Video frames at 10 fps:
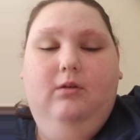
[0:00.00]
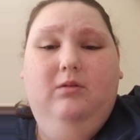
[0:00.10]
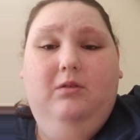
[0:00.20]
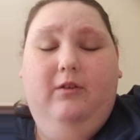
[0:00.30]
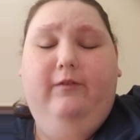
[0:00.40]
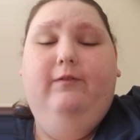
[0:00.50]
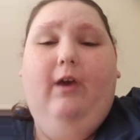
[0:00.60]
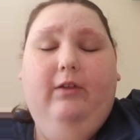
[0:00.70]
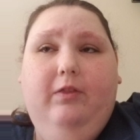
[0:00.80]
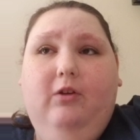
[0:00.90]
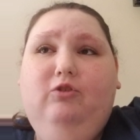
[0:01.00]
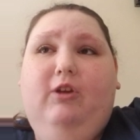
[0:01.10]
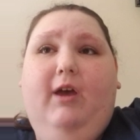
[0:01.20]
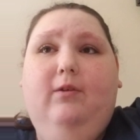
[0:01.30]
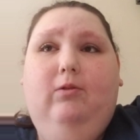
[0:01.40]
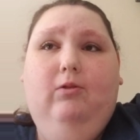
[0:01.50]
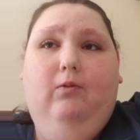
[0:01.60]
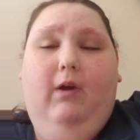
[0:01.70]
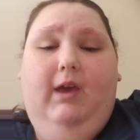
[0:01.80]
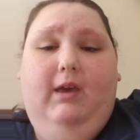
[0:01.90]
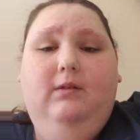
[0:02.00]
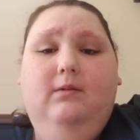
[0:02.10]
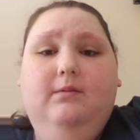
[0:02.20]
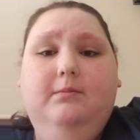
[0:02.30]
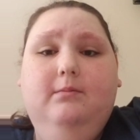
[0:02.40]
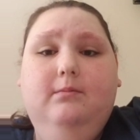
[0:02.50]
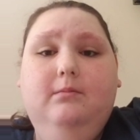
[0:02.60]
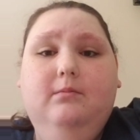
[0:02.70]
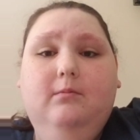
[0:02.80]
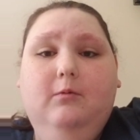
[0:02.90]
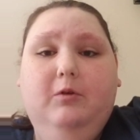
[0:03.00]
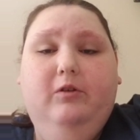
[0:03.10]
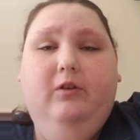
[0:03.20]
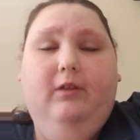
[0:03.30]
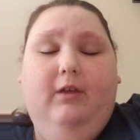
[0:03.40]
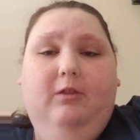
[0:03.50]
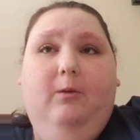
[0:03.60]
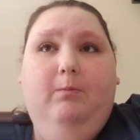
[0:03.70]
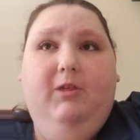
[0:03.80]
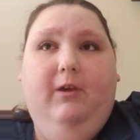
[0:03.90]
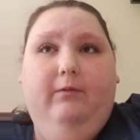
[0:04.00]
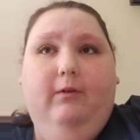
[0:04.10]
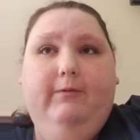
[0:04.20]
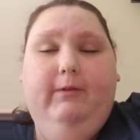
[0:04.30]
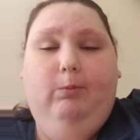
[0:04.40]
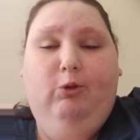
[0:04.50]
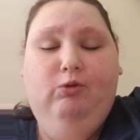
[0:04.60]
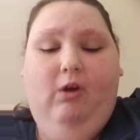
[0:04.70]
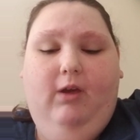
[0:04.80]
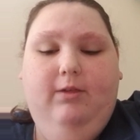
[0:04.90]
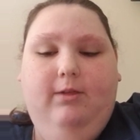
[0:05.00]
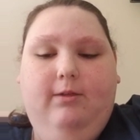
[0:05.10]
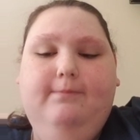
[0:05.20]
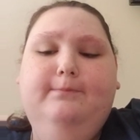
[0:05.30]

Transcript: to affect their child's grade or to let them suffer from stress.